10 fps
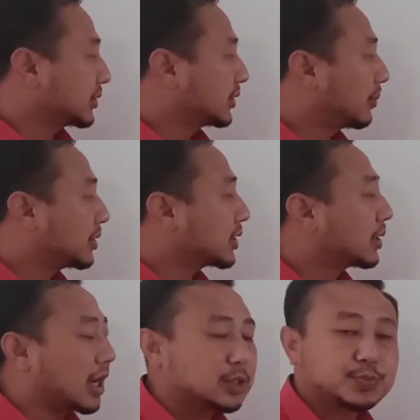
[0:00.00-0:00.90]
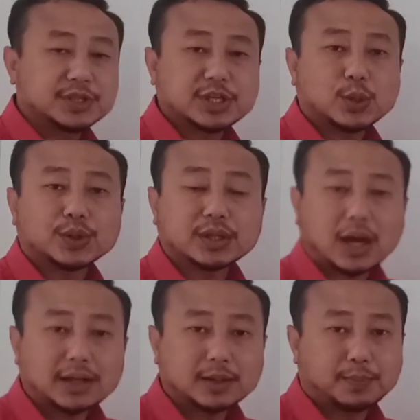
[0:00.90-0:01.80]
the muscle that is present on
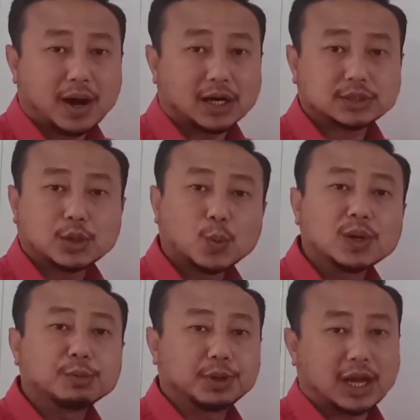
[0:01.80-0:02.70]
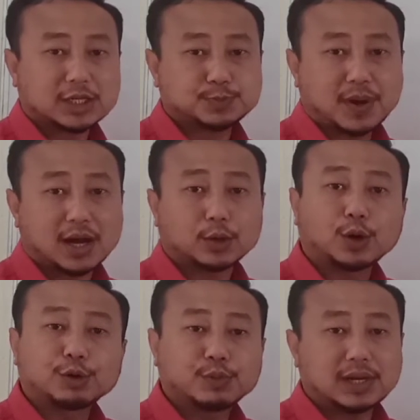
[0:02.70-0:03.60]
other parts will expand
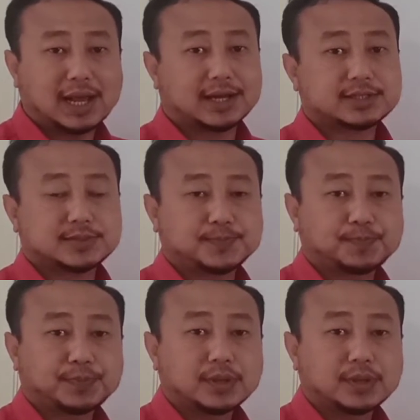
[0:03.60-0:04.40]
or relax.